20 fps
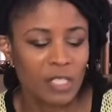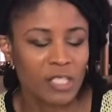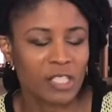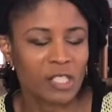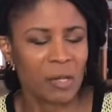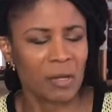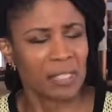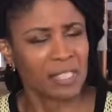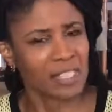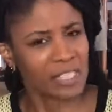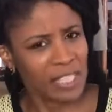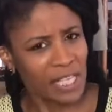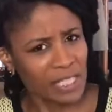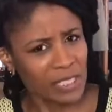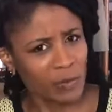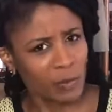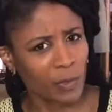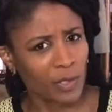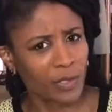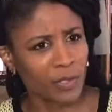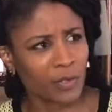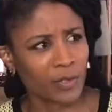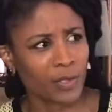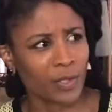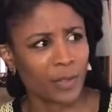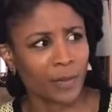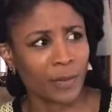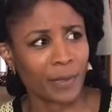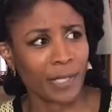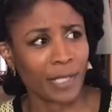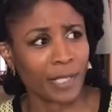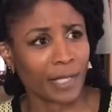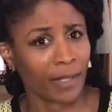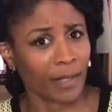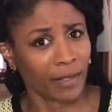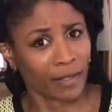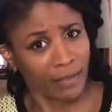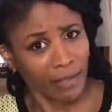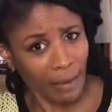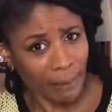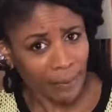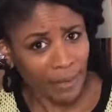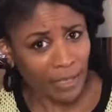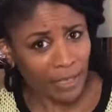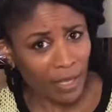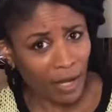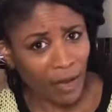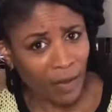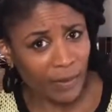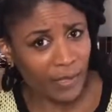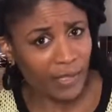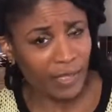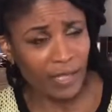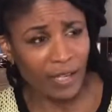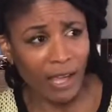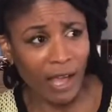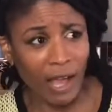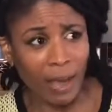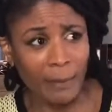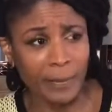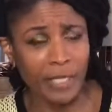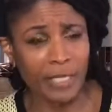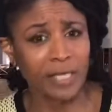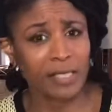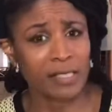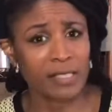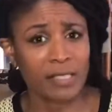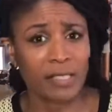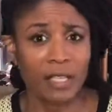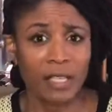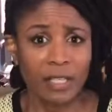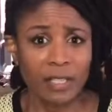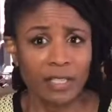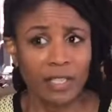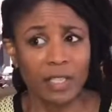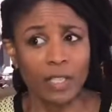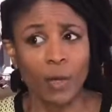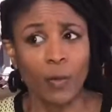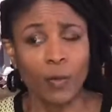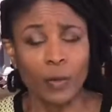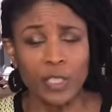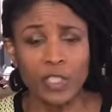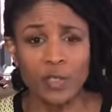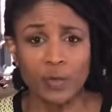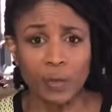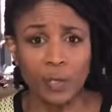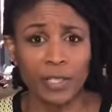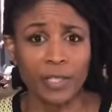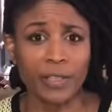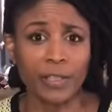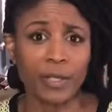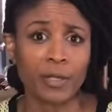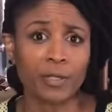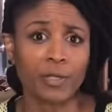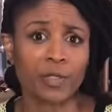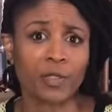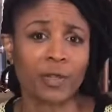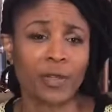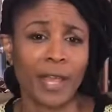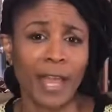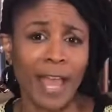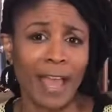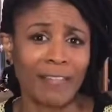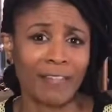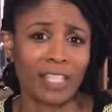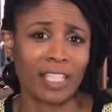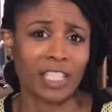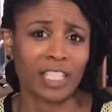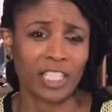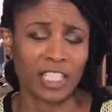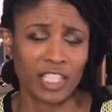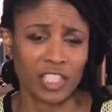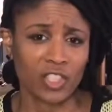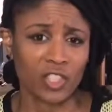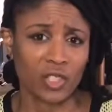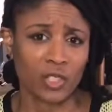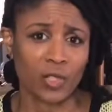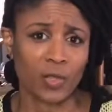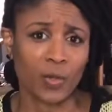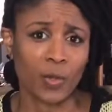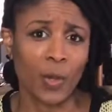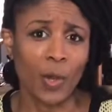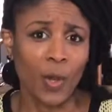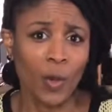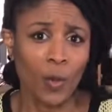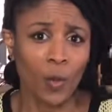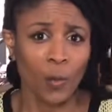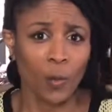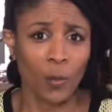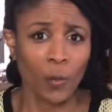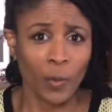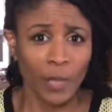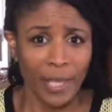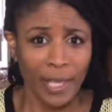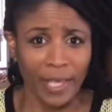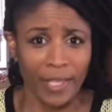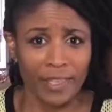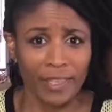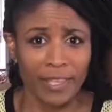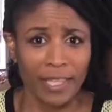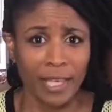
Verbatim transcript: So assess what you're doing. Let me know in the comments, you know, which one of those you're having an issue with.